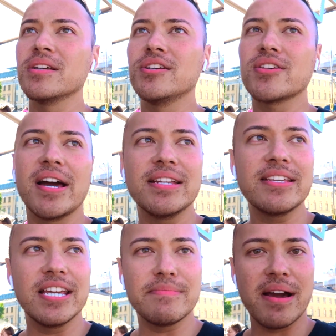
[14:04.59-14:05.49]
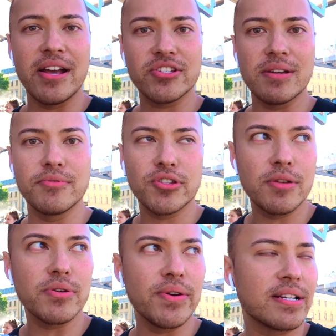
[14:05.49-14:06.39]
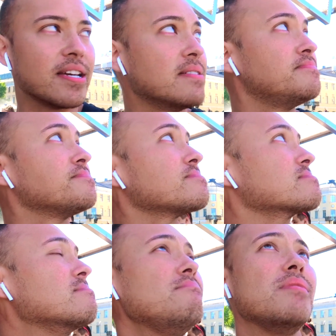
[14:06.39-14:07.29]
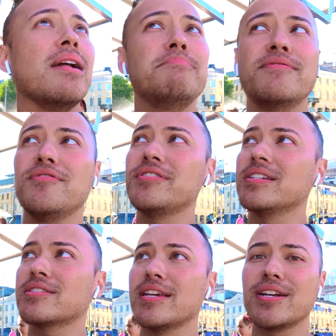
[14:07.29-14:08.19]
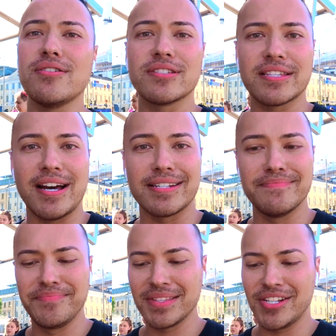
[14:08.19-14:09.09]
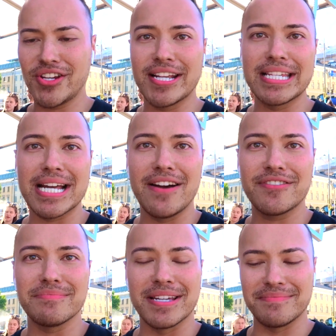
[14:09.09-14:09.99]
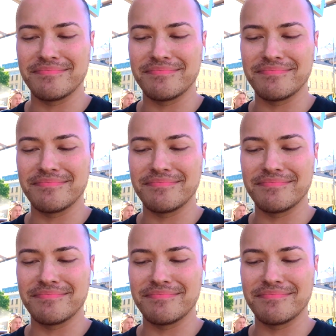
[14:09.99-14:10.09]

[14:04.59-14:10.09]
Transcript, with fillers: So I need to eat my ice cream super quickly before these seagulls start chasing after me.